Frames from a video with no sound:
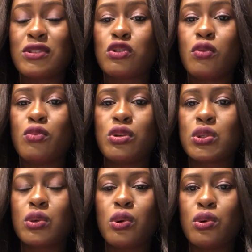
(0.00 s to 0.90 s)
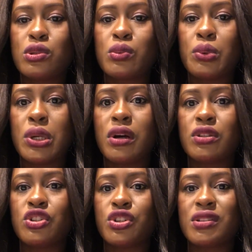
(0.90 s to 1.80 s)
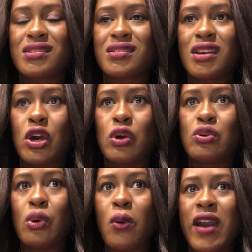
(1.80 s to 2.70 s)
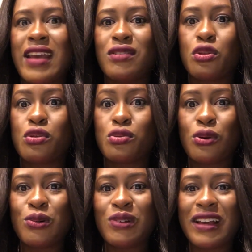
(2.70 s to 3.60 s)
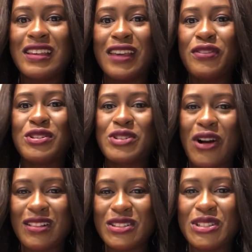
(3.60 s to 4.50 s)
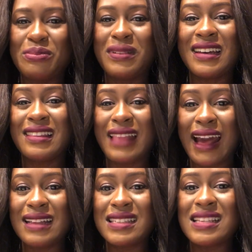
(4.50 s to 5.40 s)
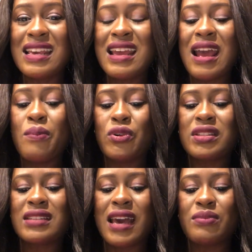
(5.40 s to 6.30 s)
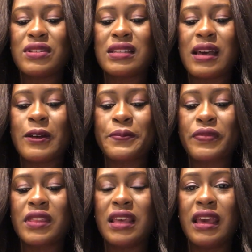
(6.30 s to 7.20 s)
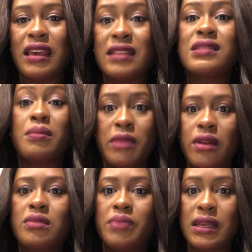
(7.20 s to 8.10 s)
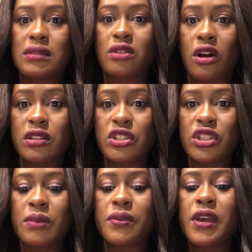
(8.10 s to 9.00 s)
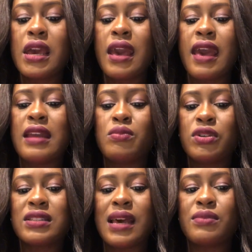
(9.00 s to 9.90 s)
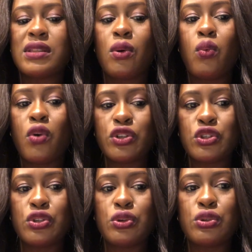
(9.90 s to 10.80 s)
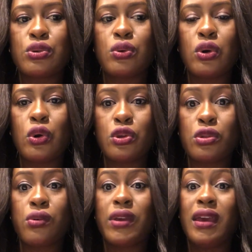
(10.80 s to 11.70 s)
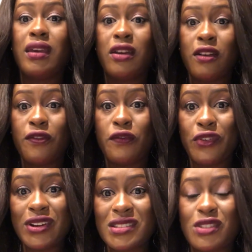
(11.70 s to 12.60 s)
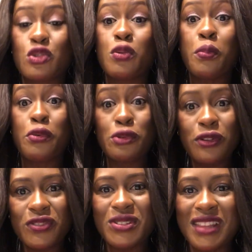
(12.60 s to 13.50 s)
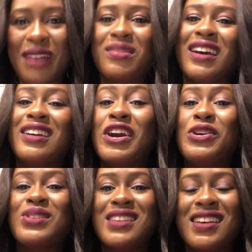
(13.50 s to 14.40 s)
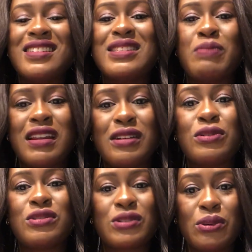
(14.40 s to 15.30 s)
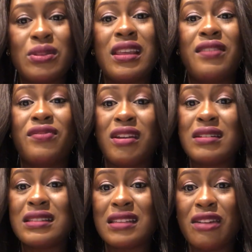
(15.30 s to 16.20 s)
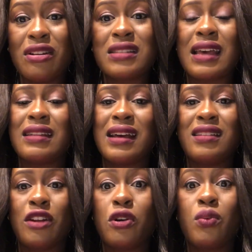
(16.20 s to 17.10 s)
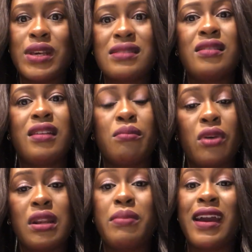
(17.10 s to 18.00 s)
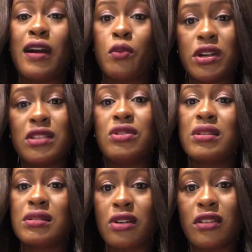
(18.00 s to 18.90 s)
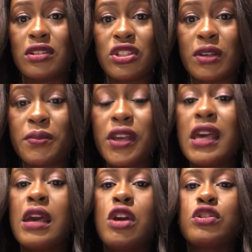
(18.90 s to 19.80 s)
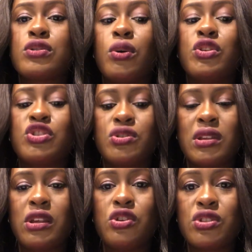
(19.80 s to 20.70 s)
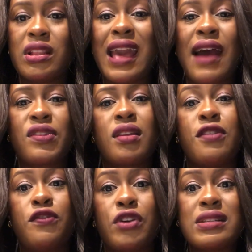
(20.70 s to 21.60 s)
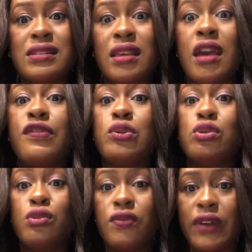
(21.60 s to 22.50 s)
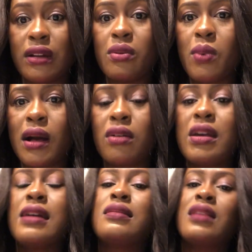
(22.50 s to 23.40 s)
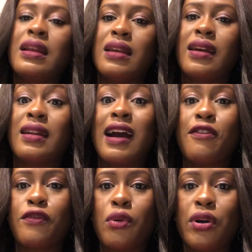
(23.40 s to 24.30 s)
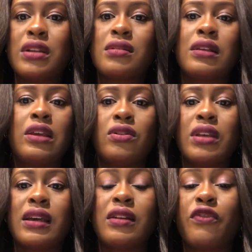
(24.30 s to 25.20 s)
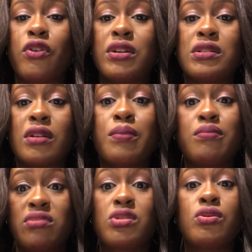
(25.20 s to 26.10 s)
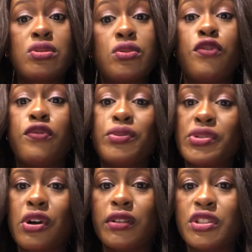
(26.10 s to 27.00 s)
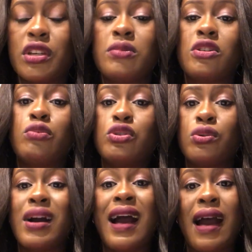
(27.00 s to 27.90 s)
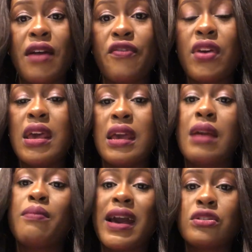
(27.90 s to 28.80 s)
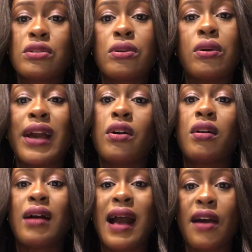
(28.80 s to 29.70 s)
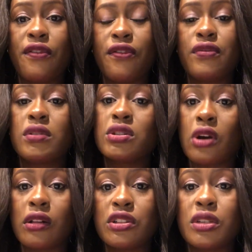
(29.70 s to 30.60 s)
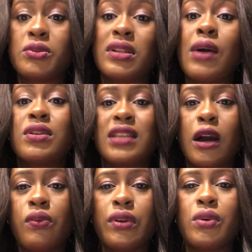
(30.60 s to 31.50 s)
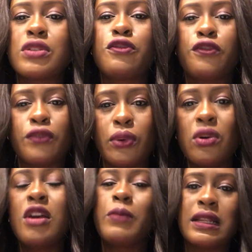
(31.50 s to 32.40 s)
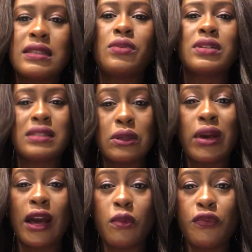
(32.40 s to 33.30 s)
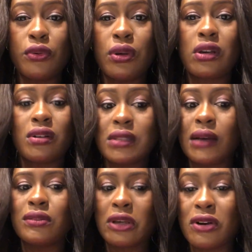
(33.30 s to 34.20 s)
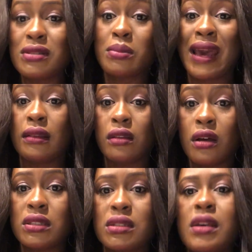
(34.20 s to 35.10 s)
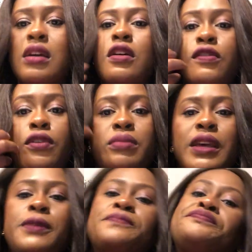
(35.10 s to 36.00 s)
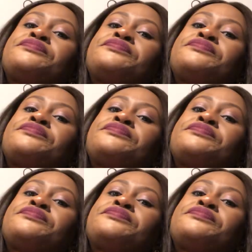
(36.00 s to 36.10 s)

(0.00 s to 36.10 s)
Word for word: so most schools would not just go and throw, give you scholarship like that. Most times, they it's a merit-based scholarship, and most times they want you to go through a year first to prove to them that you're taking this medical school thing very serious and that they're not wasting their money by awarding you the scholarship. So it's usually after the first year, if you do very well, then they can afford, you know, they can afford, some schools do full scholarship, some do half. In my school, I got a half scholarship, so that was helpful. It wasn't full, but at least it was still helpful. It cut down the cost by a lot for me.